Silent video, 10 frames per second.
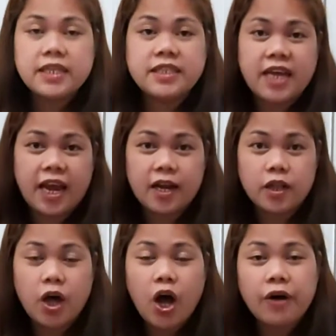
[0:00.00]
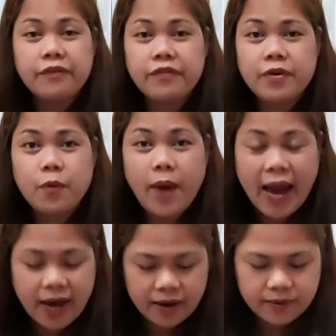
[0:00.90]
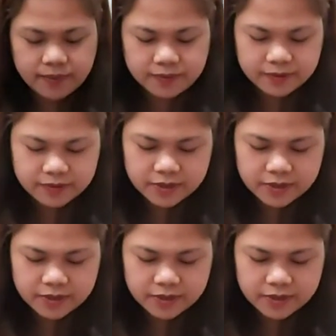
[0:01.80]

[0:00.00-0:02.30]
tail of the whale.